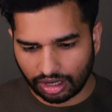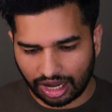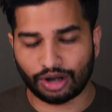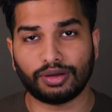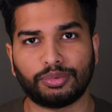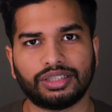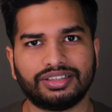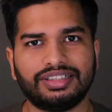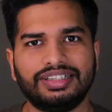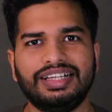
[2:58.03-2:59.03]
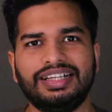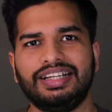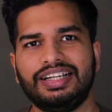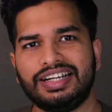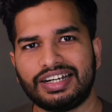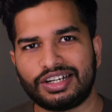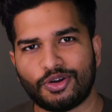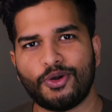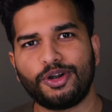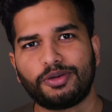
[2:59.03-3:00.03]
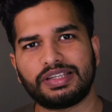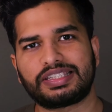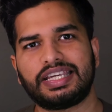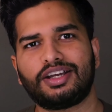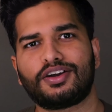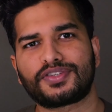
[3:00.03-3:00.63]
However, don't mistake of